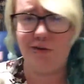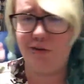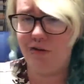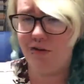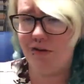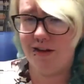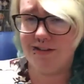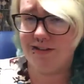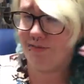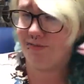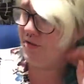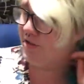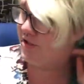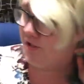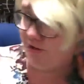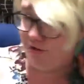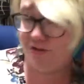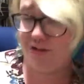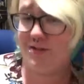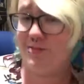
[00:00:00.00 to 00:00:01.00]
You guys should
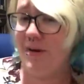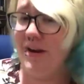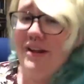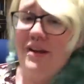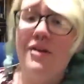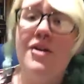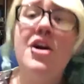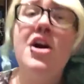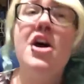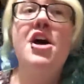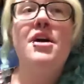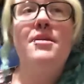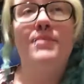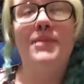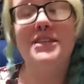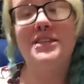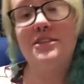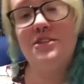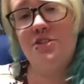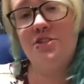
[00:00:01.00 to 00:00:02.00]
know this by now. My
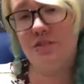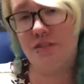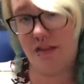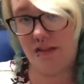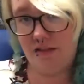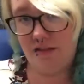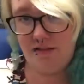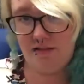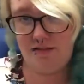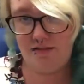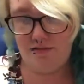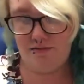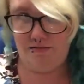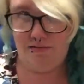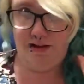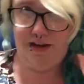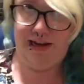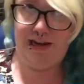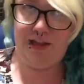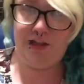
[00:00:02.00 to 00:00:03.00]
sister's in
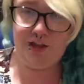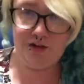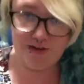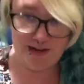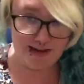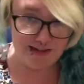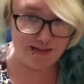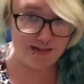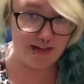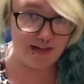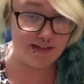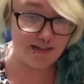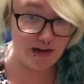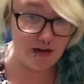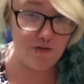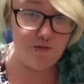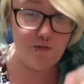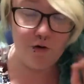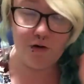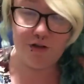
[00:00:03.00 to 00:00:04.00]
the United States
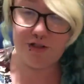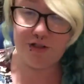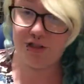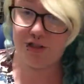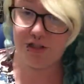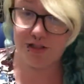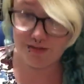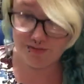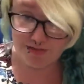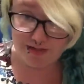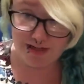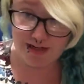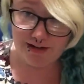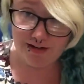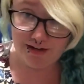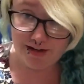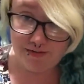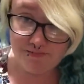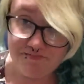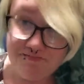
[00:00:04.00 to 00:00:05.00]
Air Force, and she lives in
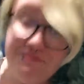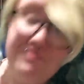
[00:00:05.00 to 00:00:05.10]
Italy.